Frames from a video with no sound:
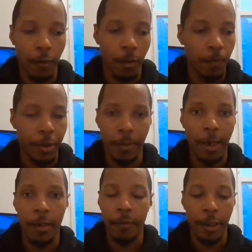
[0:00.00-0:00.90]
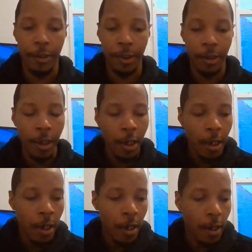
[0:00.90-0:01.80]
for some odd reason,
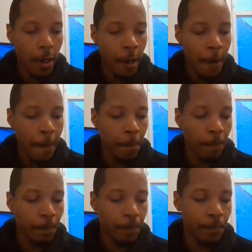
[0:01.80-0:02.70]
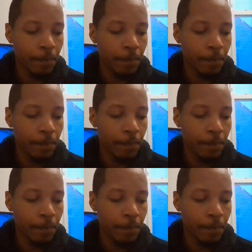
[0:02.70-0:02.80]
um,